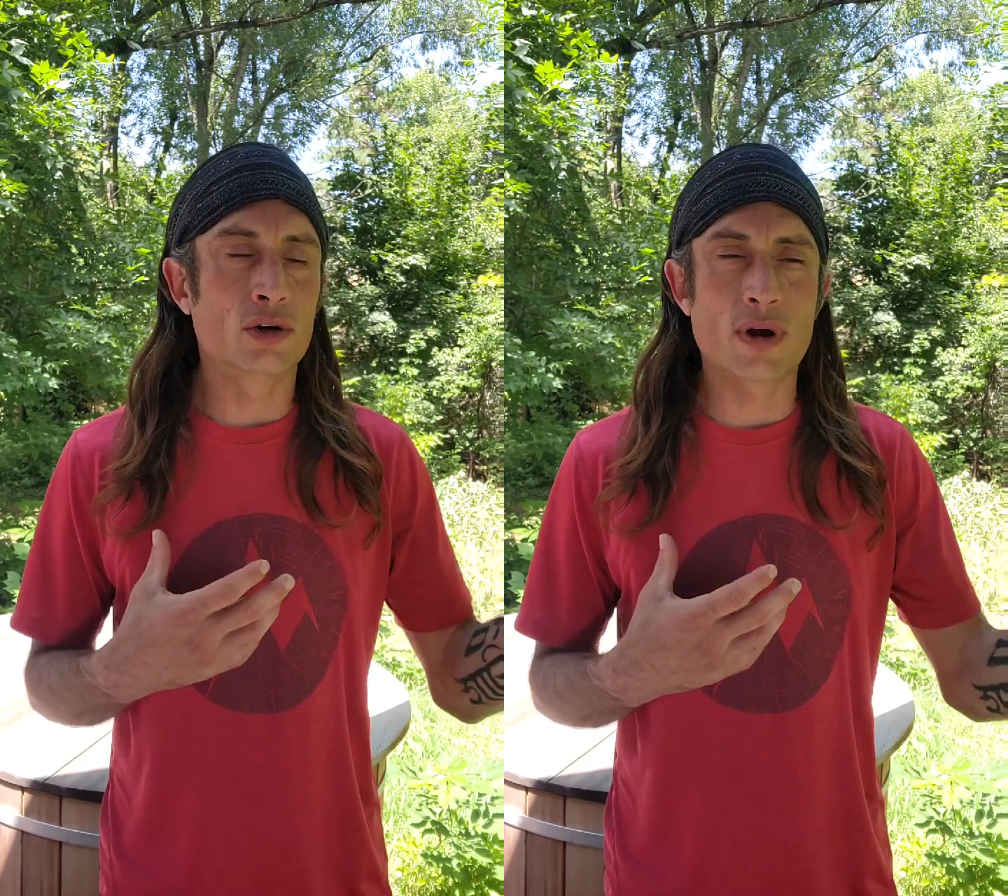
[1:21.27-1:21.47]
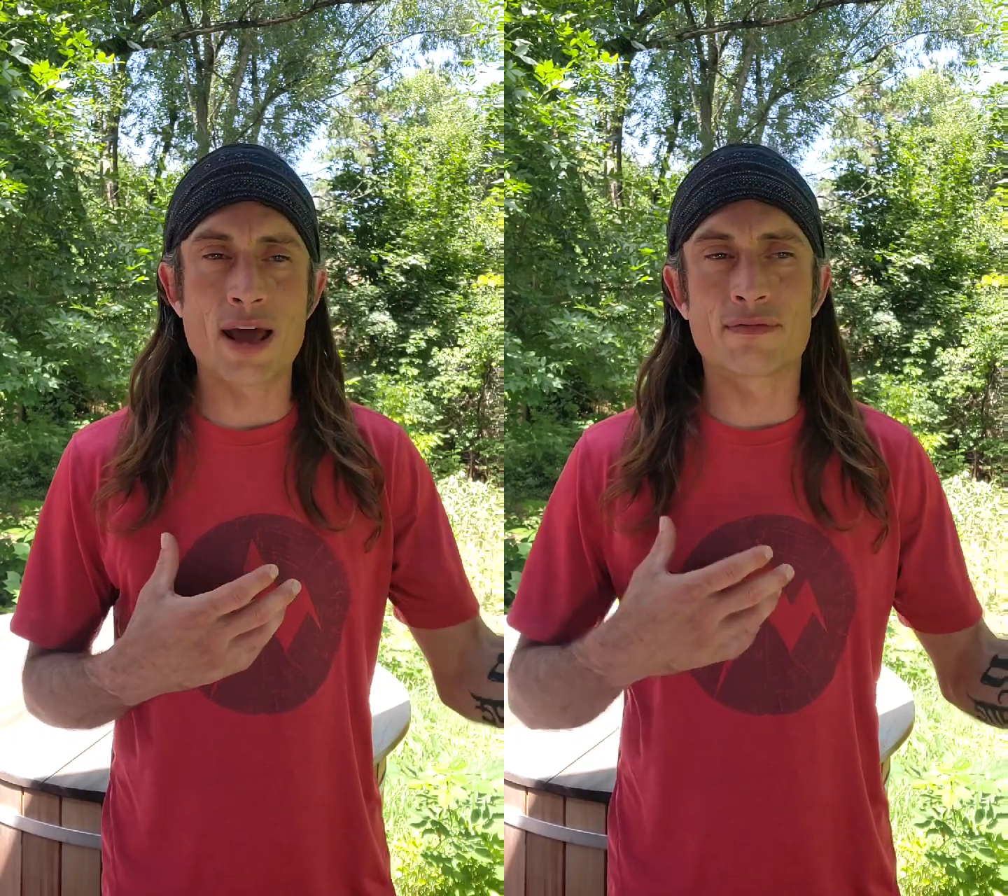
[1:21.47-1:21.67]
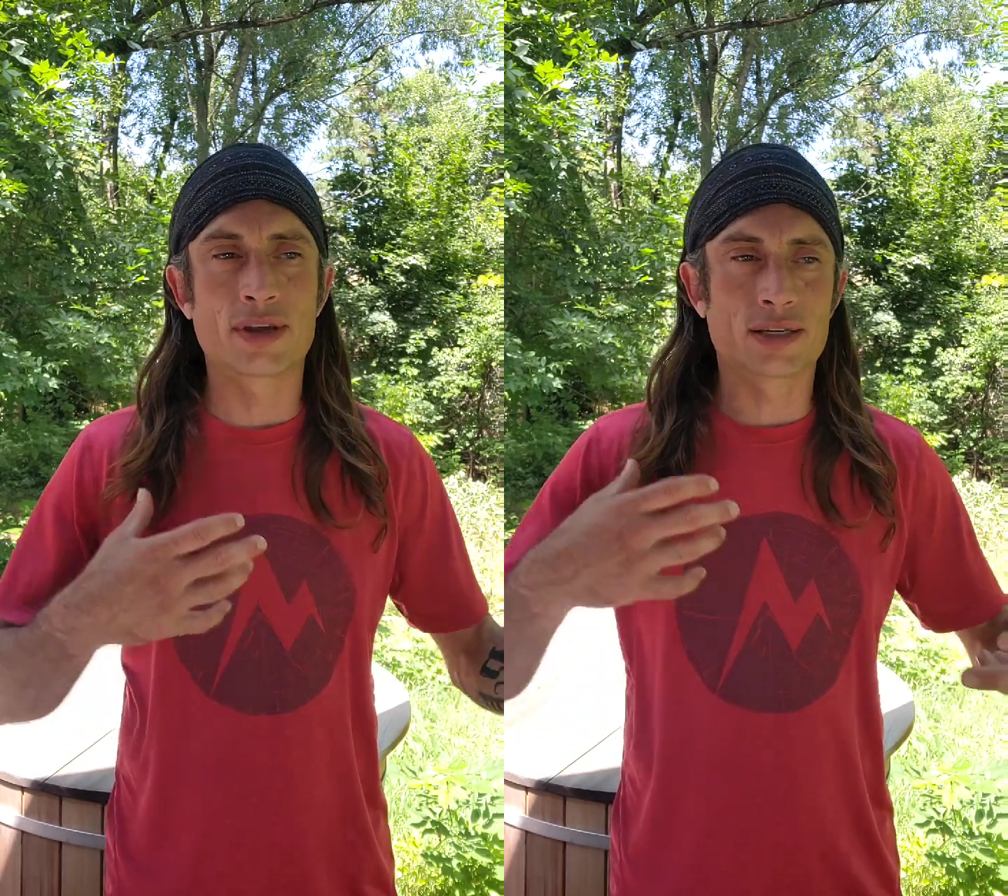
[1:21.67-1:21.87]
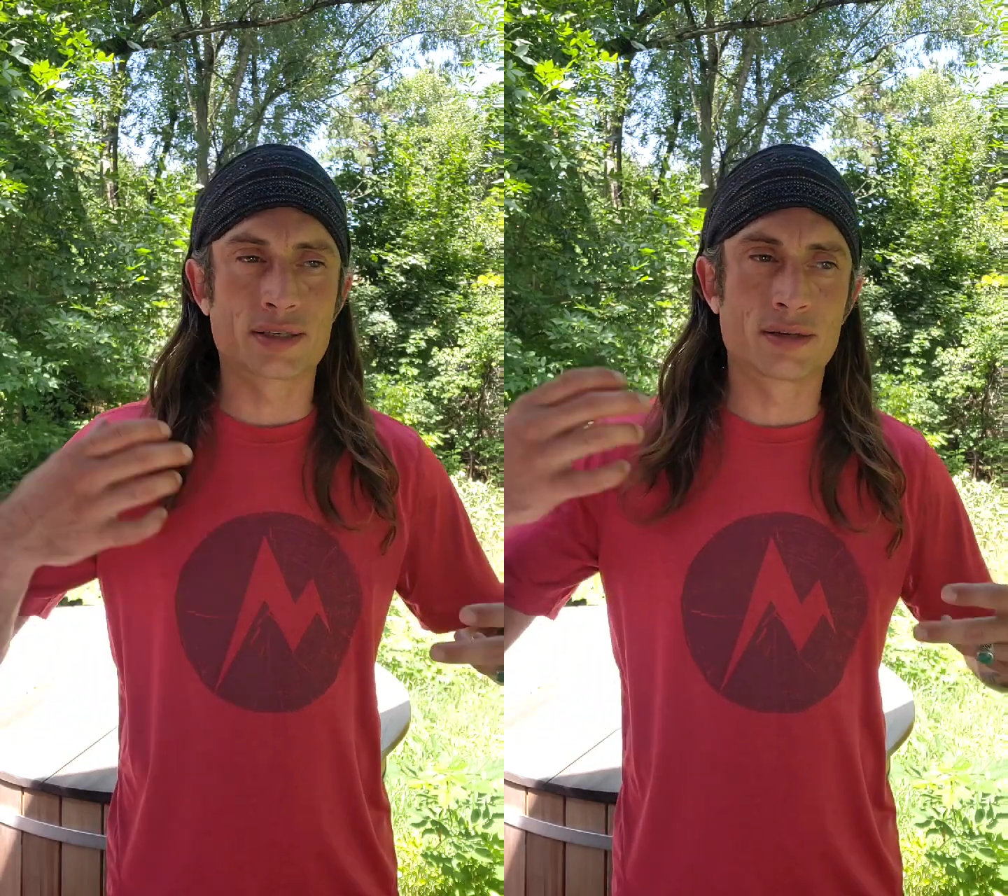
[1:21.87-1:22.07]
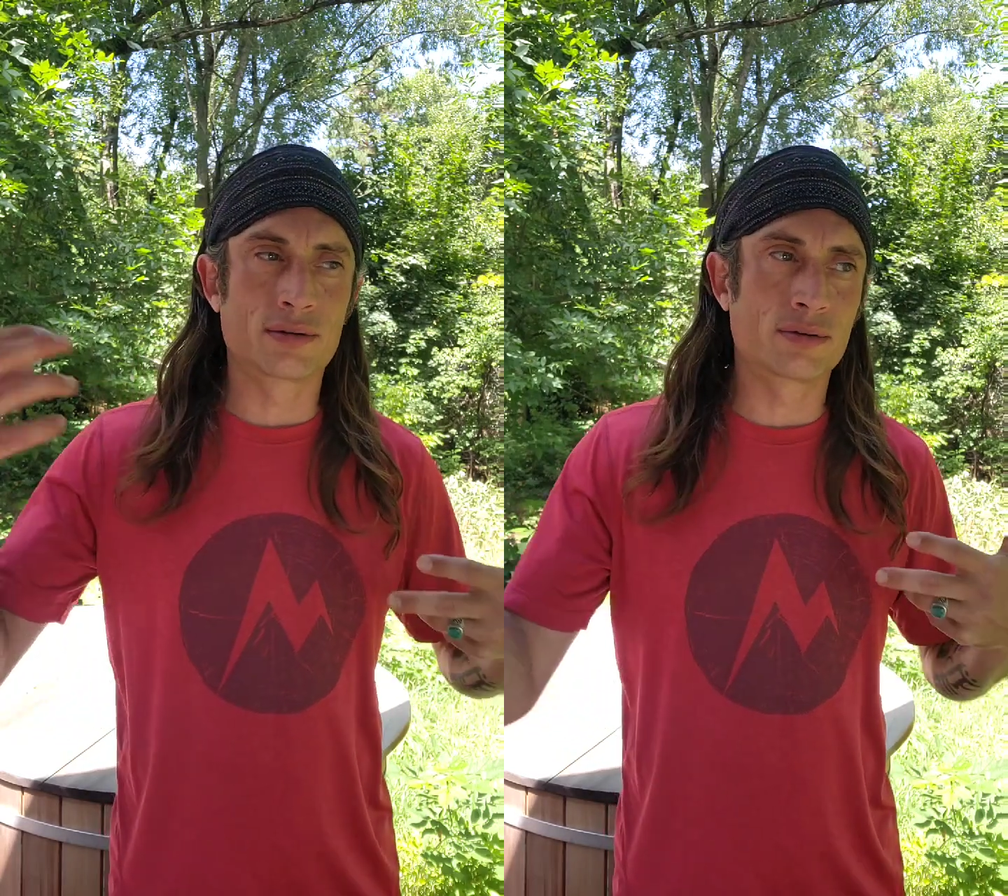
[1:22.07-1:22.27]

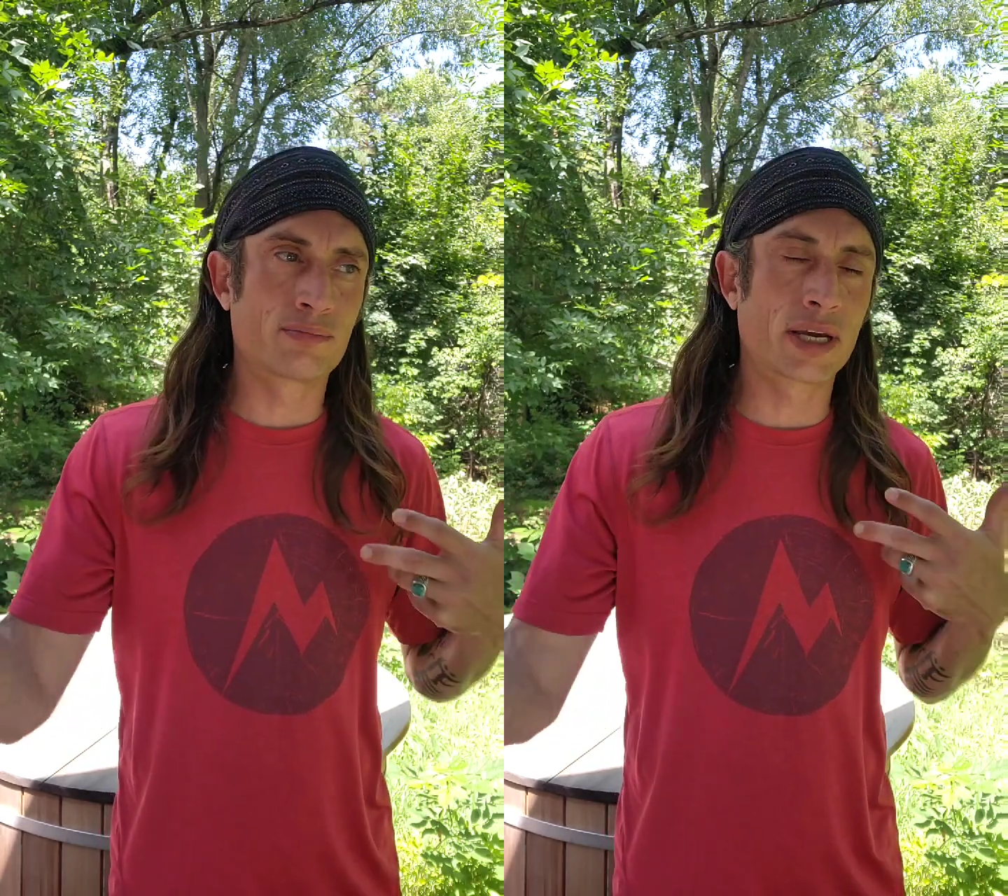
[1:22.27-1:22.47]
graphics and